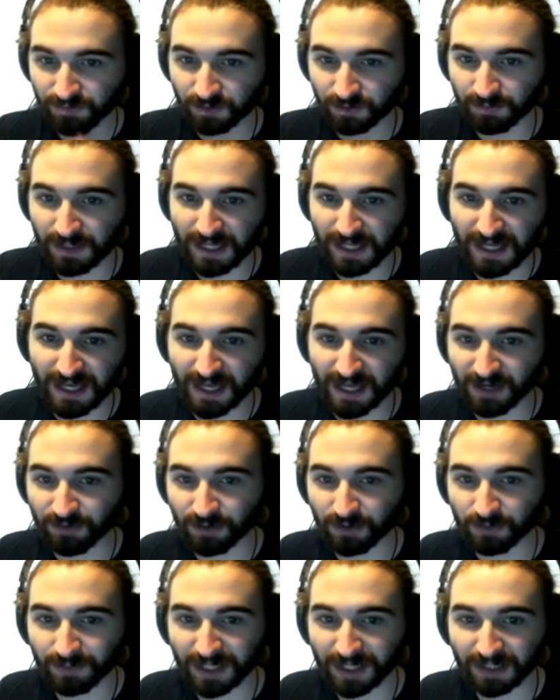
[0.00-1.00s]
From
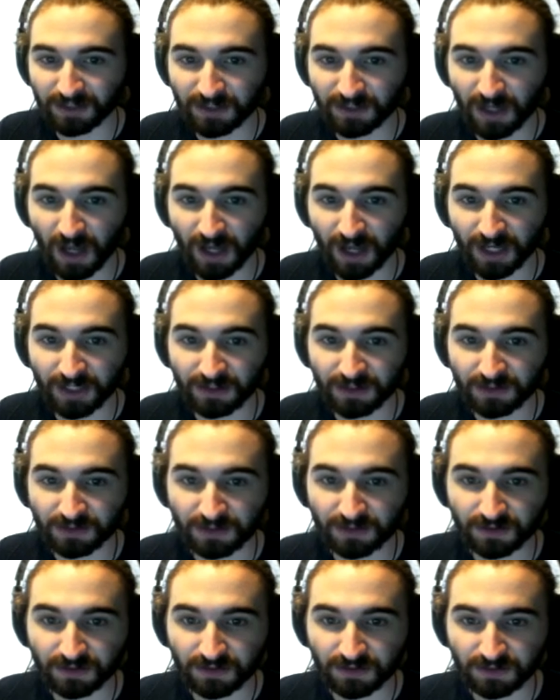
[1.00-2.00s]
here, it would make 9.
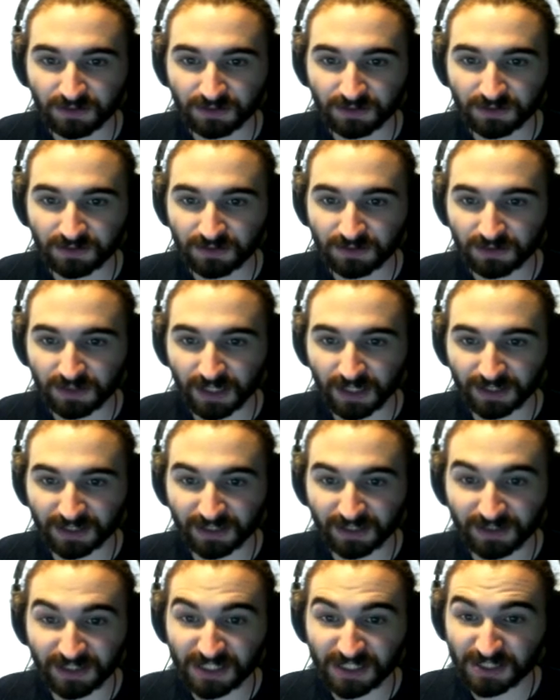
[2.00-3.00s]

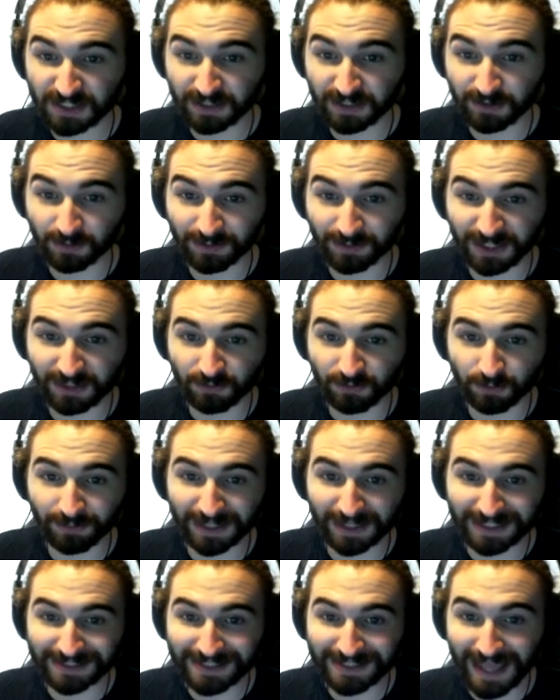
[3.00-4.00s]
And then this little bit, it
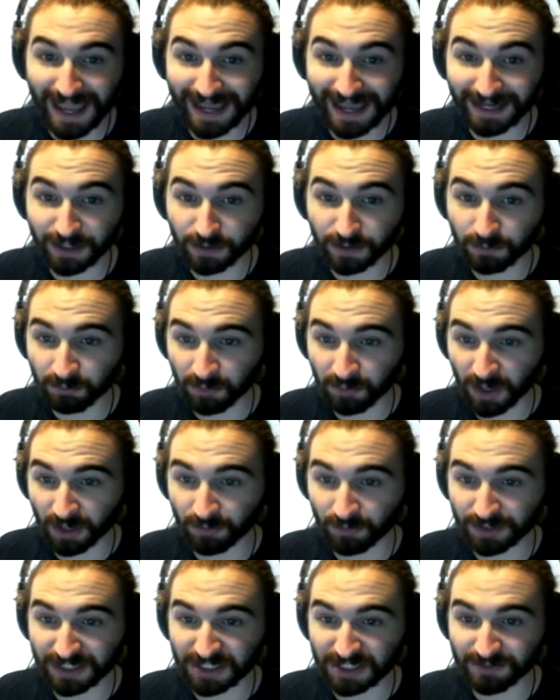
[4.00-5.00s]
would make 10,
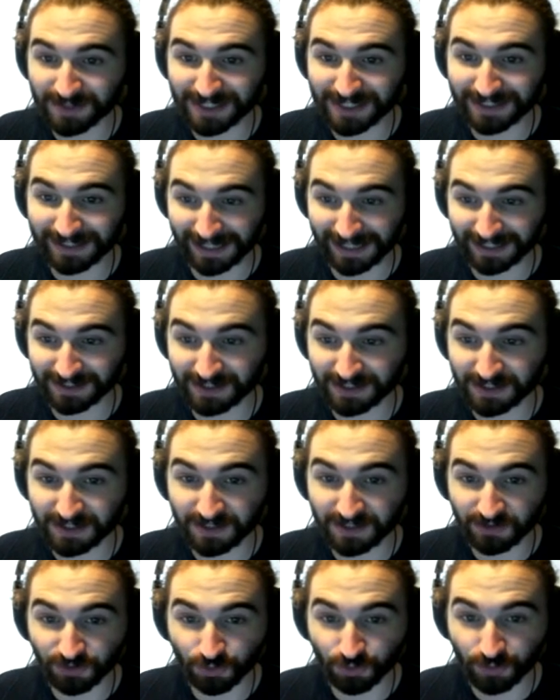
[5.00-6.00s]
but it would need to be connected
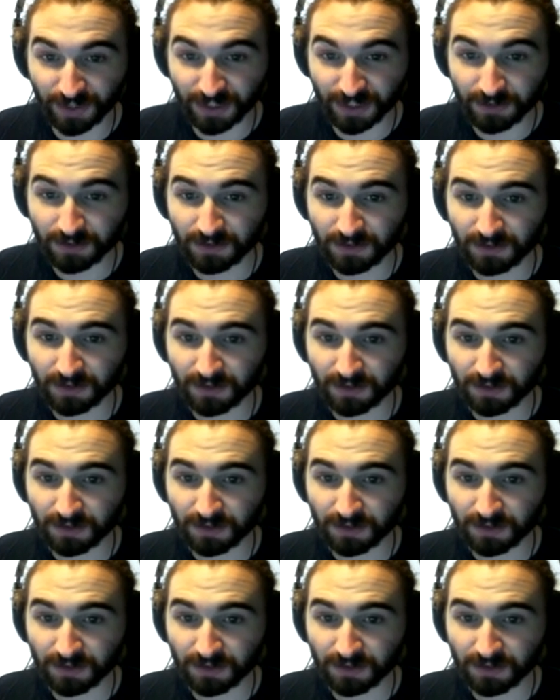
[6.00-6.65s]
to the grid.